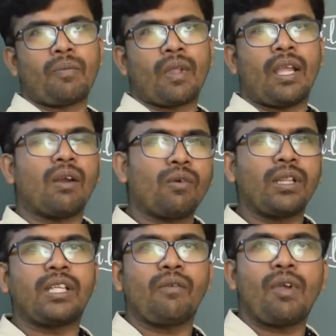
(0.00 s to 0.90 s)
Here one
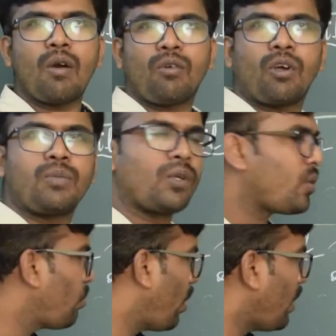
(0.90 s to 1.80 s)
thing we have to observe,
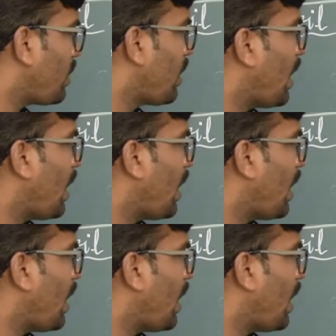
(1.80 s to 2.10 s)
students,